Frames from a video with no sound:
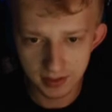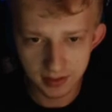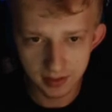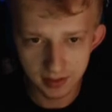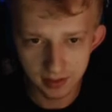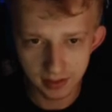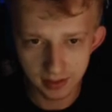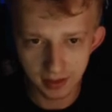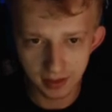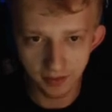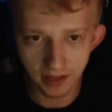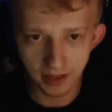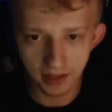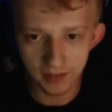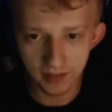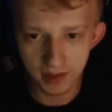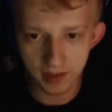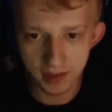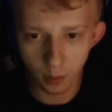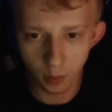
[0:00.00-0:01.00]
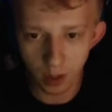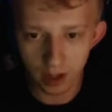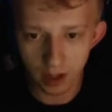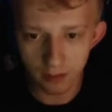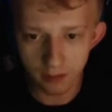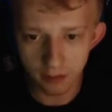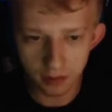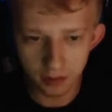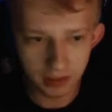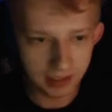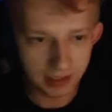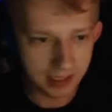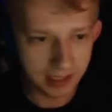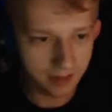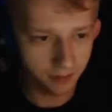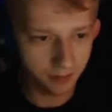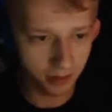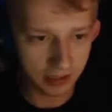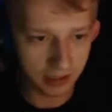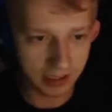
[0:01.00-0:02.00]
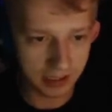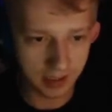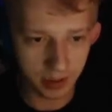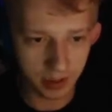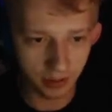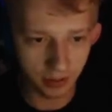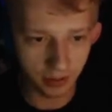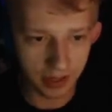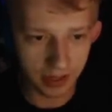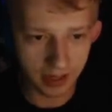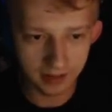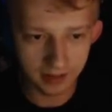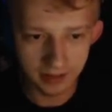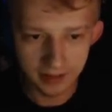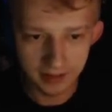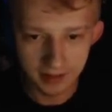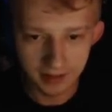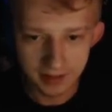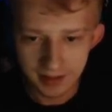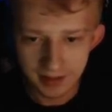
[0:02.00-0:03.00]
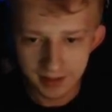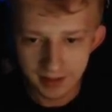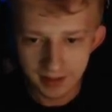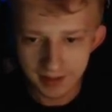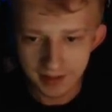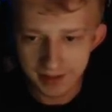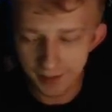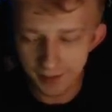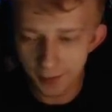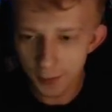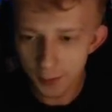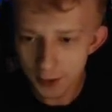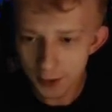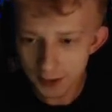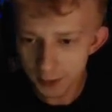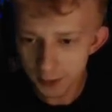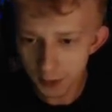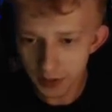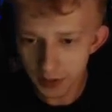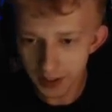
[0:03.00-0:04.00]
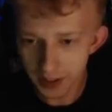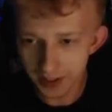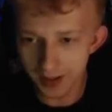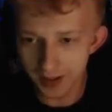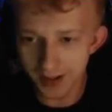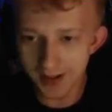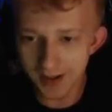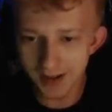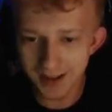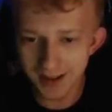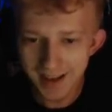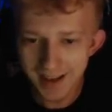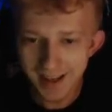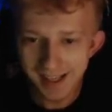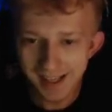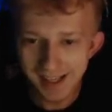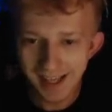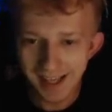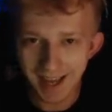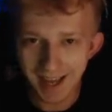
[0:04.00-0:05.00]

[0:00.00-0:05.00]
like a venomous wyvern. I keep forgetting about that. Because every once in a while, an